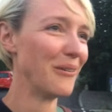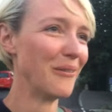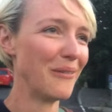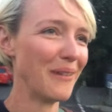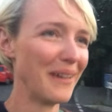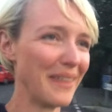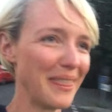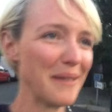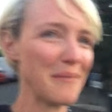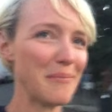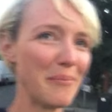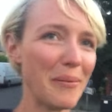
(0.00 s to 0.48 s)

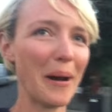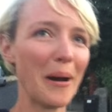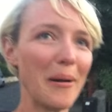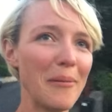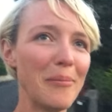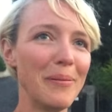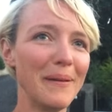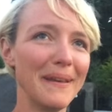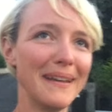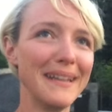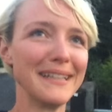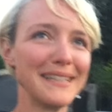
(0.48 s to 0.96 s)
with a
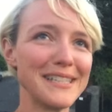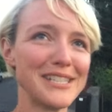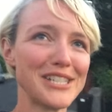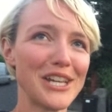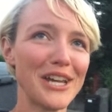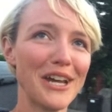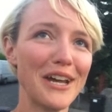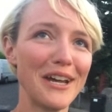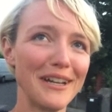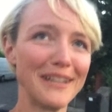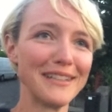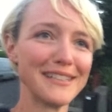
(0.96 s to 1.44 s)
pub and a
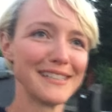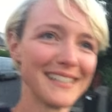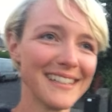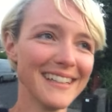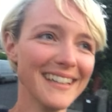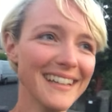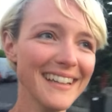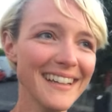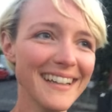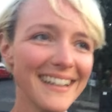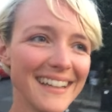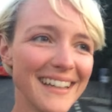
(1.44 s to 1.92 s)
church,
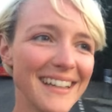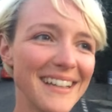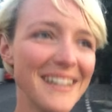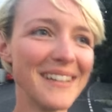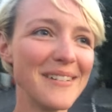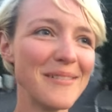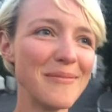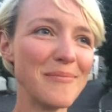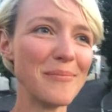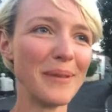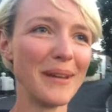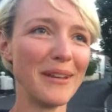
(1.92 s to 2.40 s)

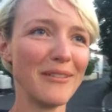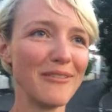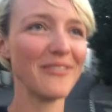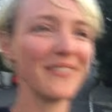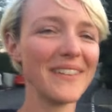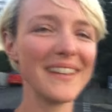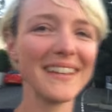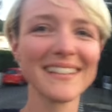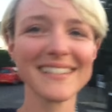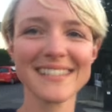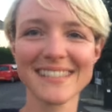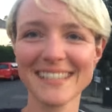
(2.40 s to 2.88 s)
but it
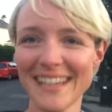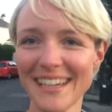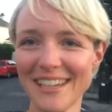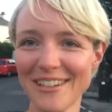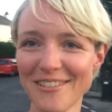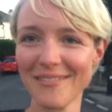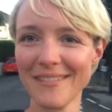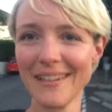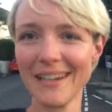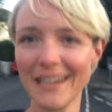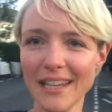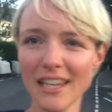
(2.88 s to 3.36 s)
feels like
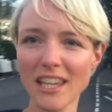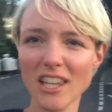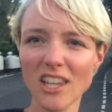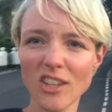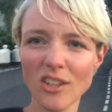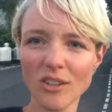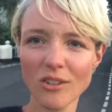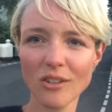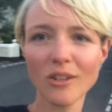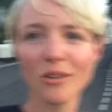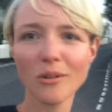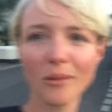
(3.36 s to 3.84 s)
a really
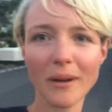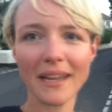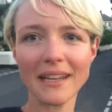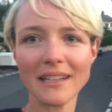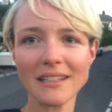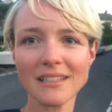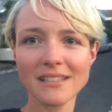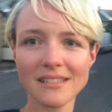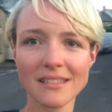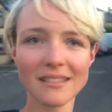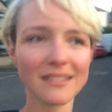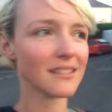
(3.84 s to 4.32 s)
cute,
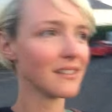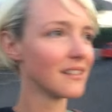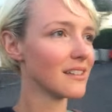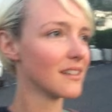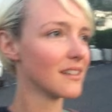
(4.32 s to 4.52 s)
quaint,